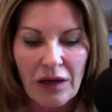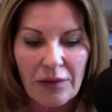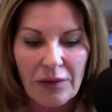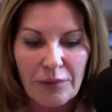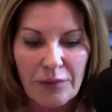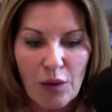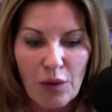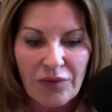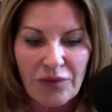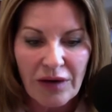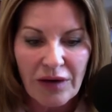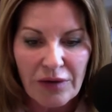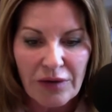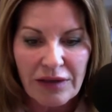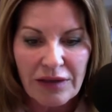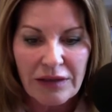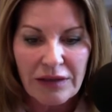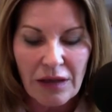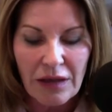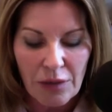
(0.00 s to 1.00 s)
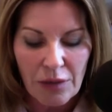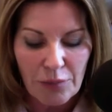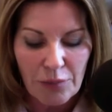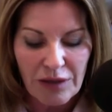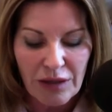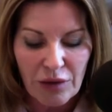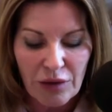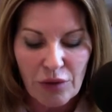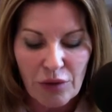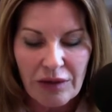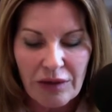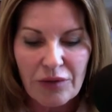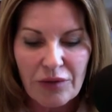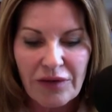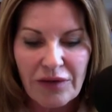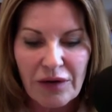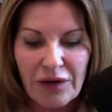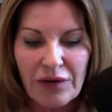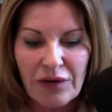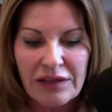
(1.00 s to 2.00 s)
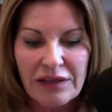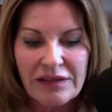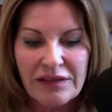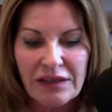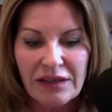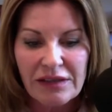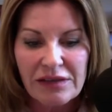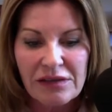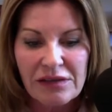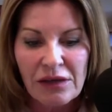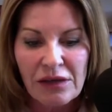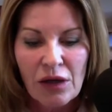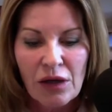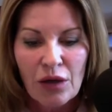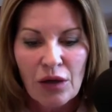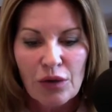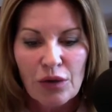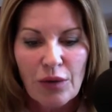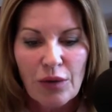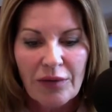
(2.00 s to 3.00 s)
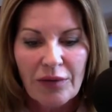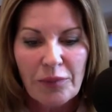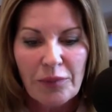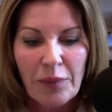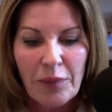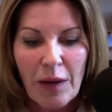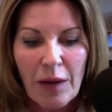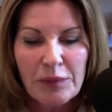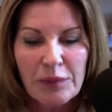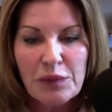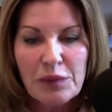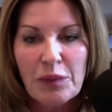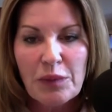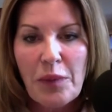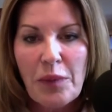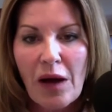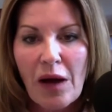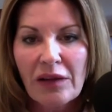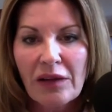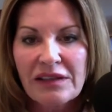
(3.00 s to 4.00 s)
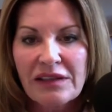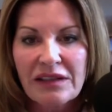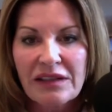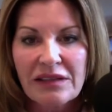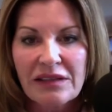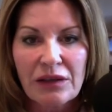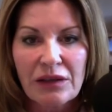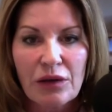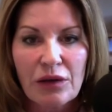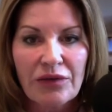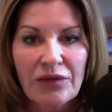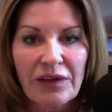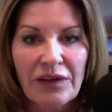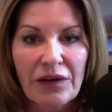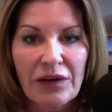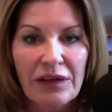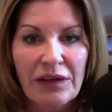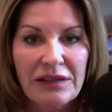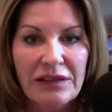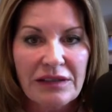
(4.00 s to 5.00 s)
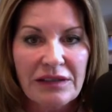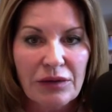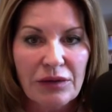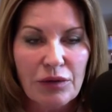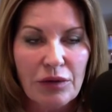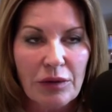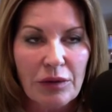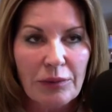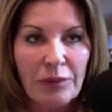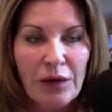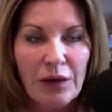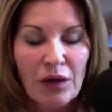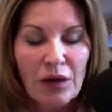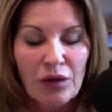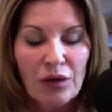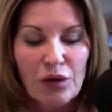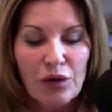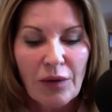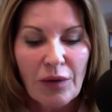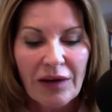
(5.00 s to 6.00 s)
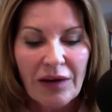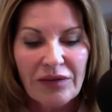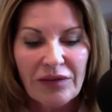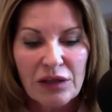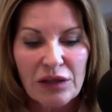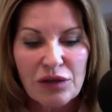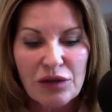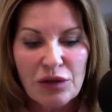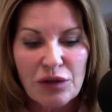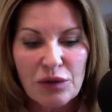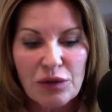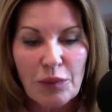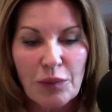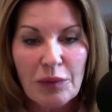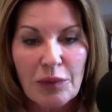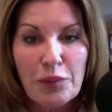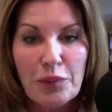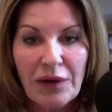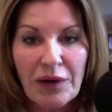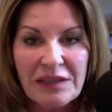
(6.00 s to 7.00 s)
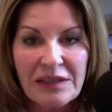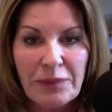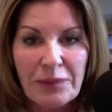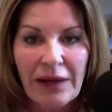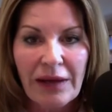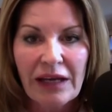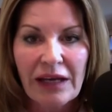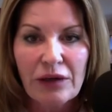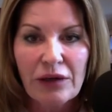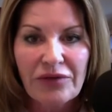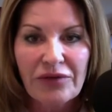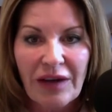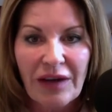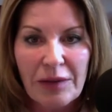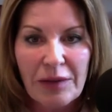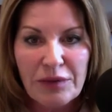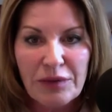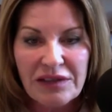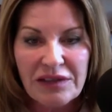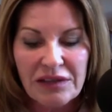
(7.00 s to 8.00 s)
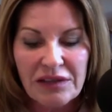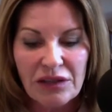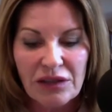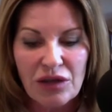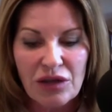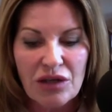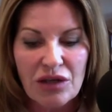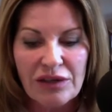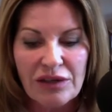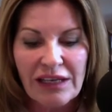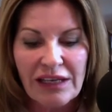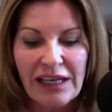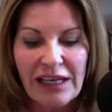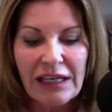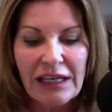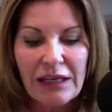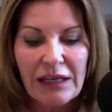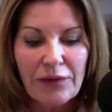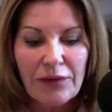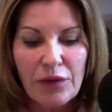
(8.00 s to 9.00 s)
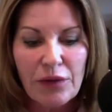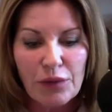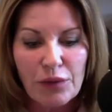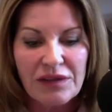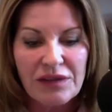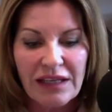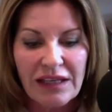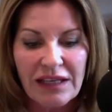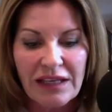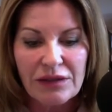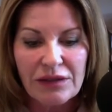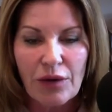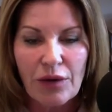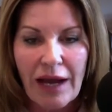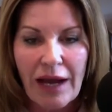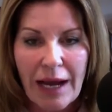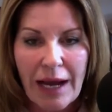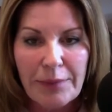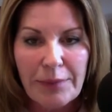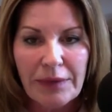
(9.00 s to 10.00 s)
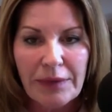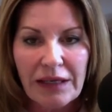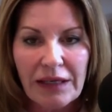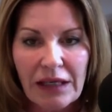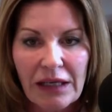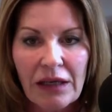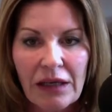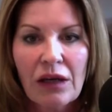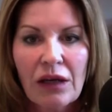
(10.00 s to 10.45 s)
reoccurring ovarian cysts, you have problems with polycystic ovarian syndrome, you have issues with breast pain or fibrocystic changes, any of those things are happening,